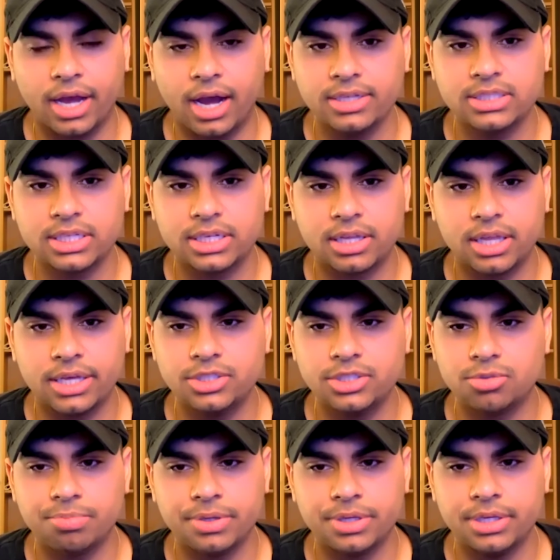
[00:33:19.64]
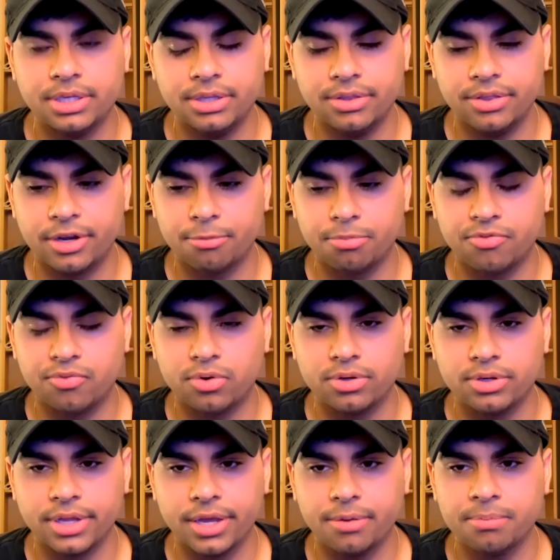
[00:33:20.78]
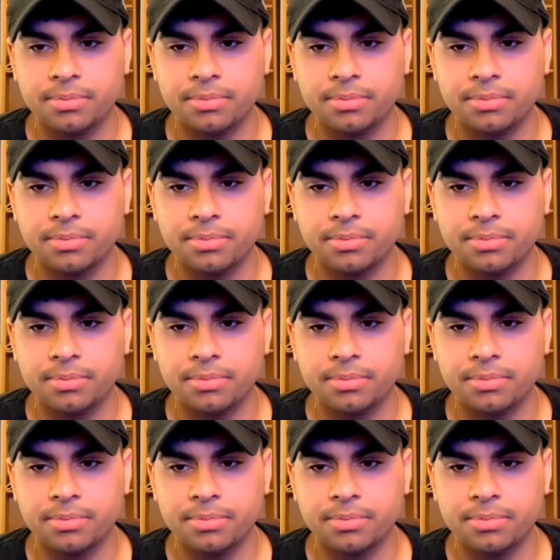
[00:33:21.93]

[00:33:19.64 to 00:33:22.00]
honestly, Clay should be there before Dame.